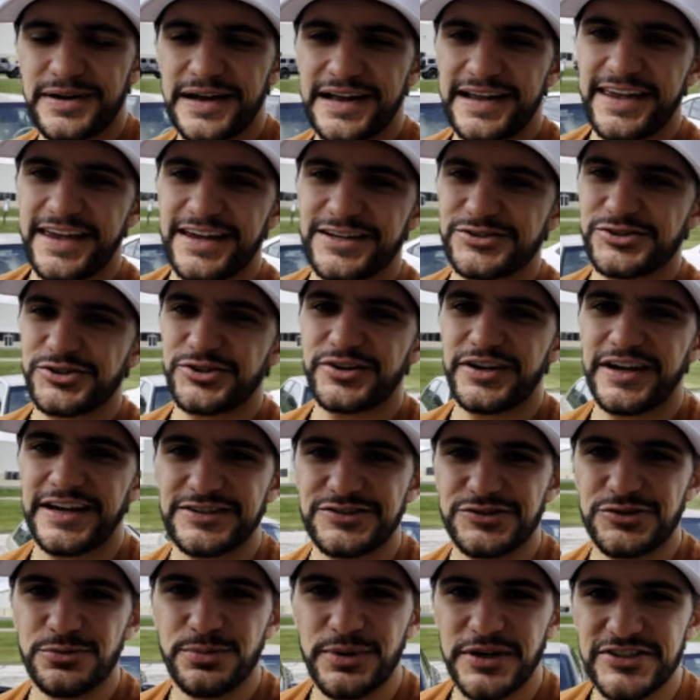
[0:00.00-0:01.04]
I can't show you guys
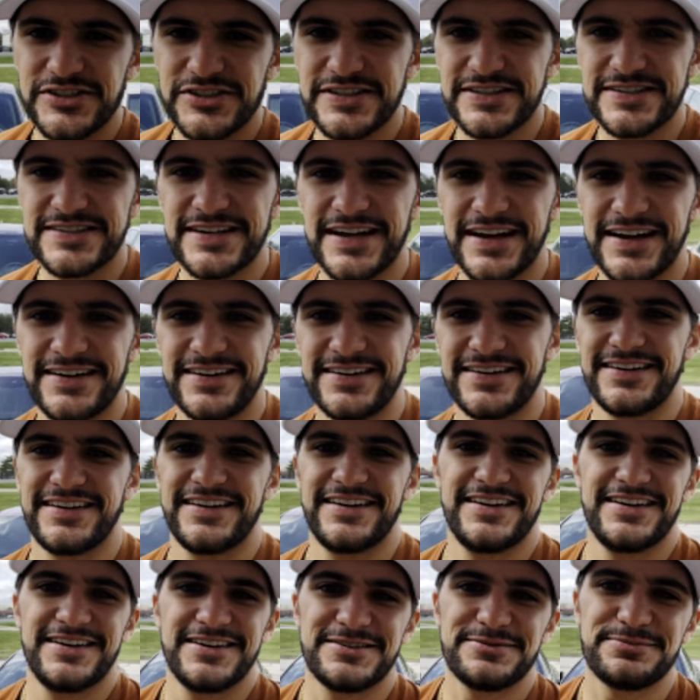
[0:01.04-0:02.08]
too much inside,
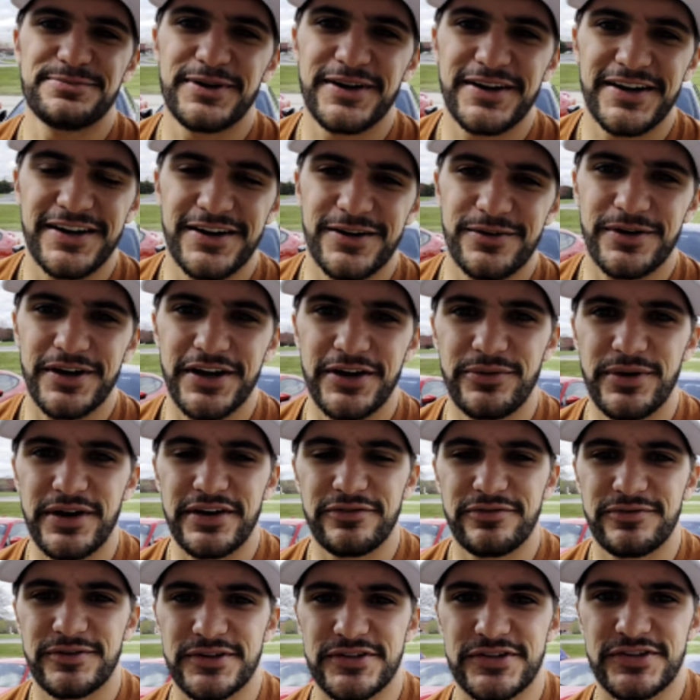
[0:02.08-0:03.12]
but uh, we're getting ready
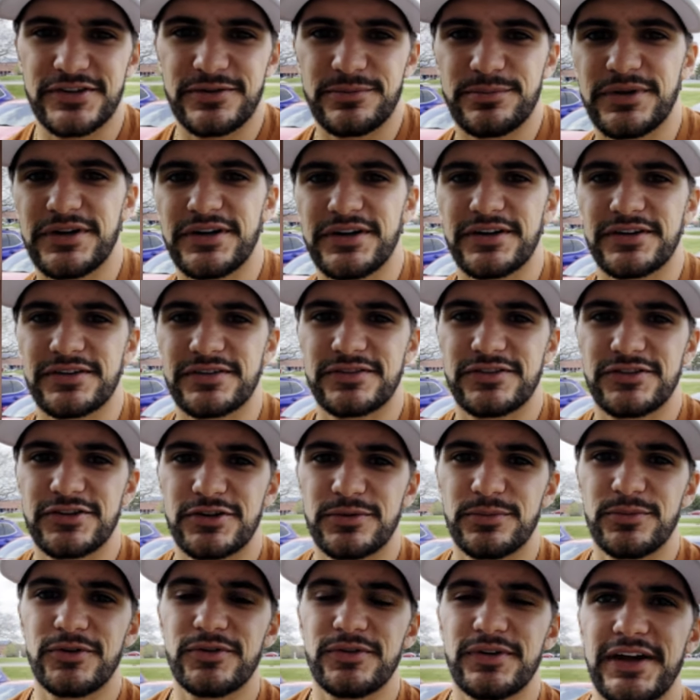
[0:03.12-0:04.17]
for some uh,
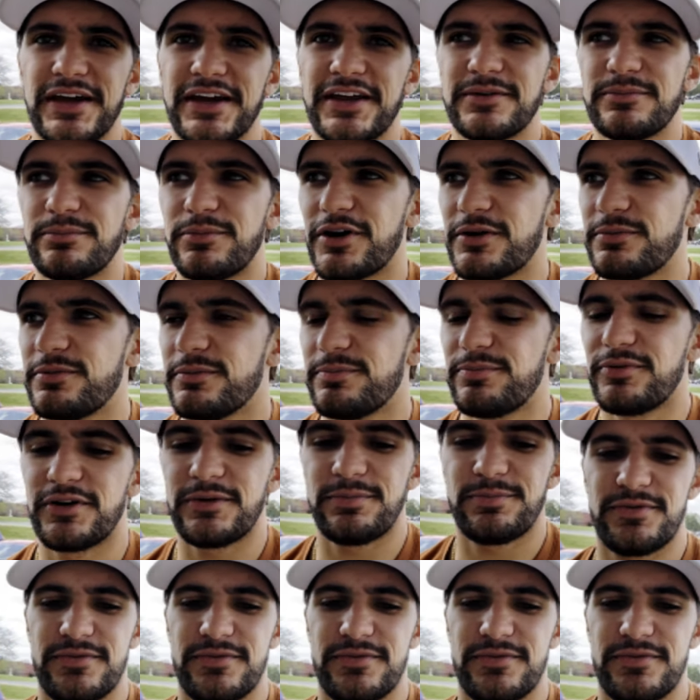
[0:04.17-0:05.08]
thermal and barber prep.